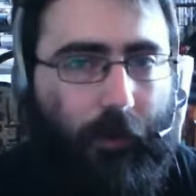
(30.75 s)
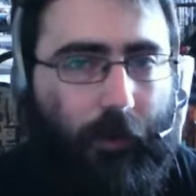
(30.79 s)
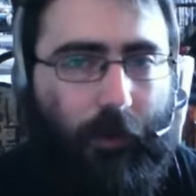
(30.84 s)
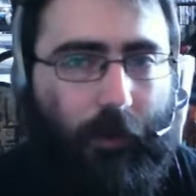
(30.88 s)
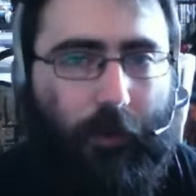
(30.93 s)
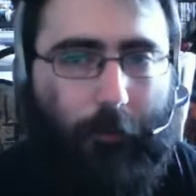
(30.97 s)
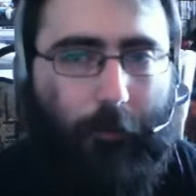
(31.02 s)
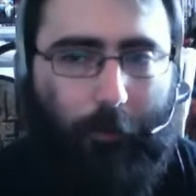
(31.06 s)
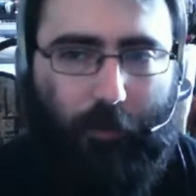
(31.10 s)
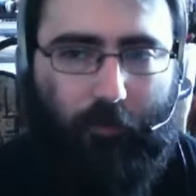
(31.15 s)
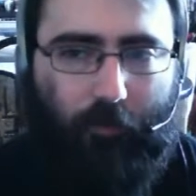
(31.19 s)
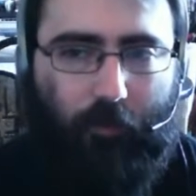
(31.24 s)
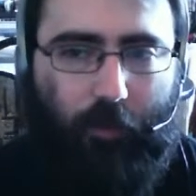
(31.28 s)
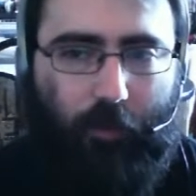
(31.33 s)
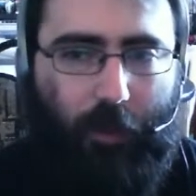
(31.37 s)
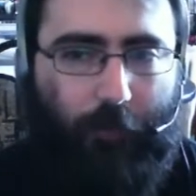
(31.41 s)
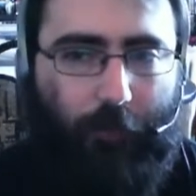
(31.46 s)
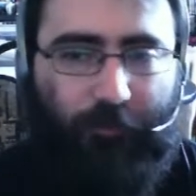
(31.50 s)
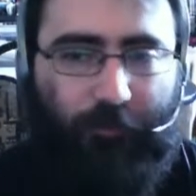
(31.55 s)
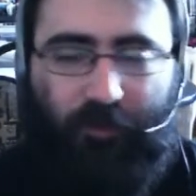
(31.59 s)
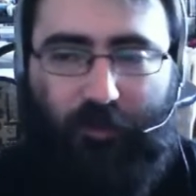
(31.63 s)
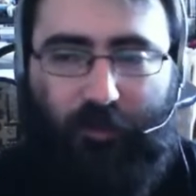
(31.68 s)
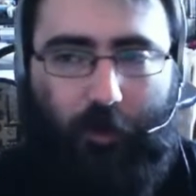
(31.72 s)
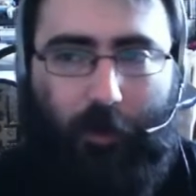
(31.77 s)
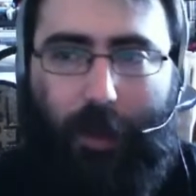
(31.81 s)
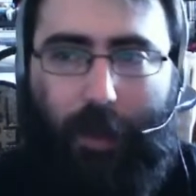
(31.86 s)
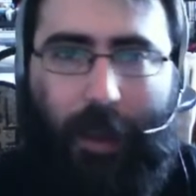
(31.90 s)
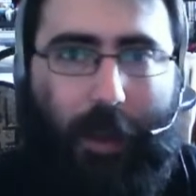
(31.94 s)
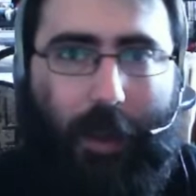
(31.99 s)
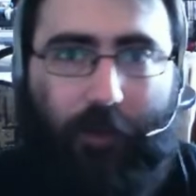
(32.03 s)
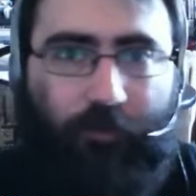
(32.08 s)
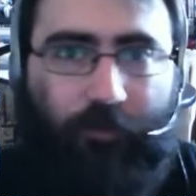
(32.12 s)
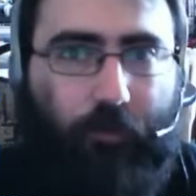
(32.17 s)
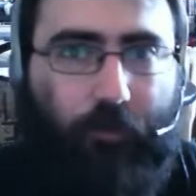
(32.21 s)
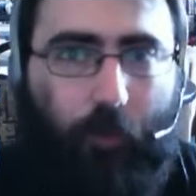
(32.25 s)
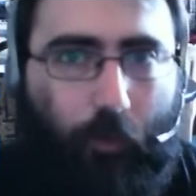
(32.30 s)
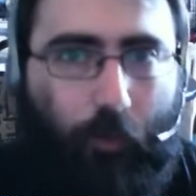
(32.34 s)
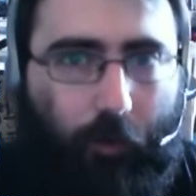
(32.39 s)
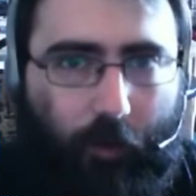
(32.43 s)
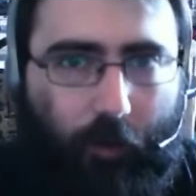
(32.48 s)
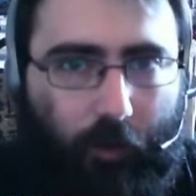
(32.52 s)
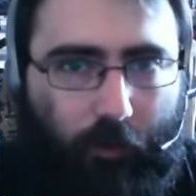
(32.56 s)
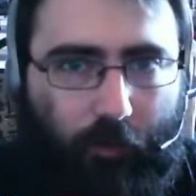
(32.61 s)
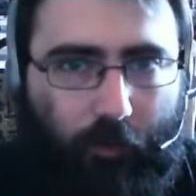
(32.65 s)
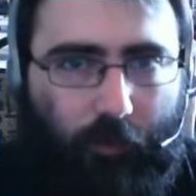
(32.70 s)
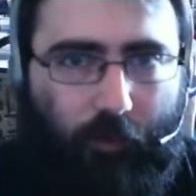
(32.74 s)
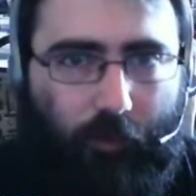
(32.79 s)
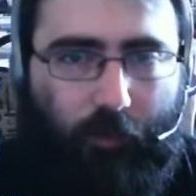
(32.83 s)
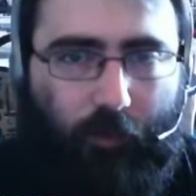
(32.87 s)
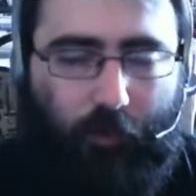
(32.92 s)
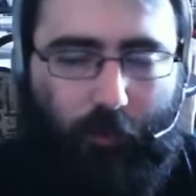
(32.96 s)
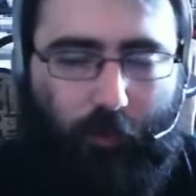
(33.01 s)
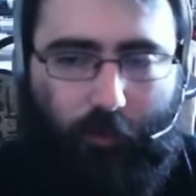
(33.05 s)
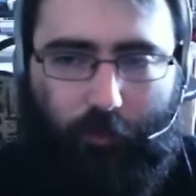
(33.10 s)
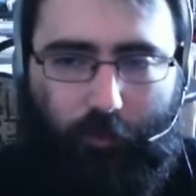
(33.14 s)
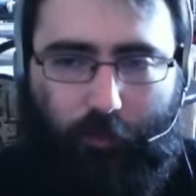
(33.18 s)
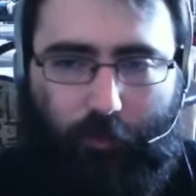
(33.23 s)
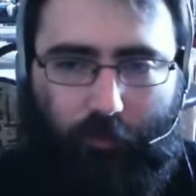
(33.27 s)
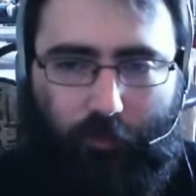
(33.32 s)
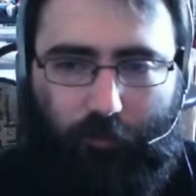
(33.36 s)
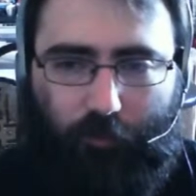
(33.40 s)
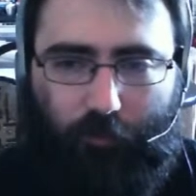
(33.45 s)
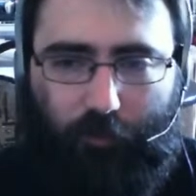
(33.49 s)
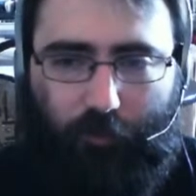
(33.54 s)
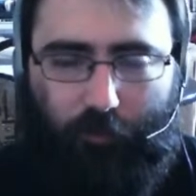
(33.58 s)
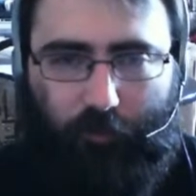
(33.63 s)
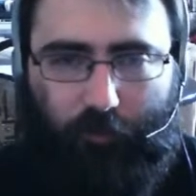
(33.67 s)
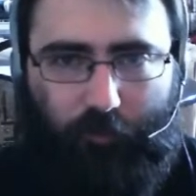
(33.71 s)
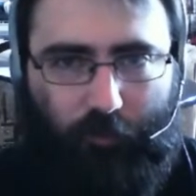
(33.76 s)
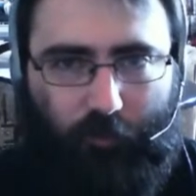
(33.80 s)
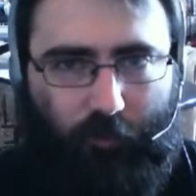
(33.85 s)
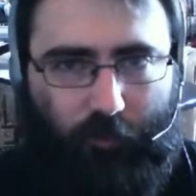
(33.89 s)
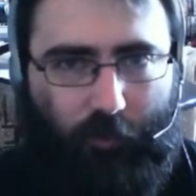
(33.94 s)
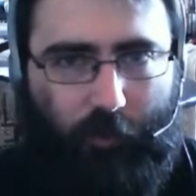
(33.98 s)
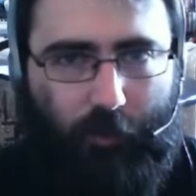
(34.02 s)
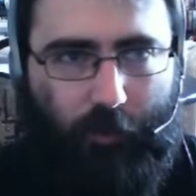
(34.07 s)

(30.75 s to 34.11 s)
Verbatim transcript: medical games. It's not action oriented. You know, it's it's.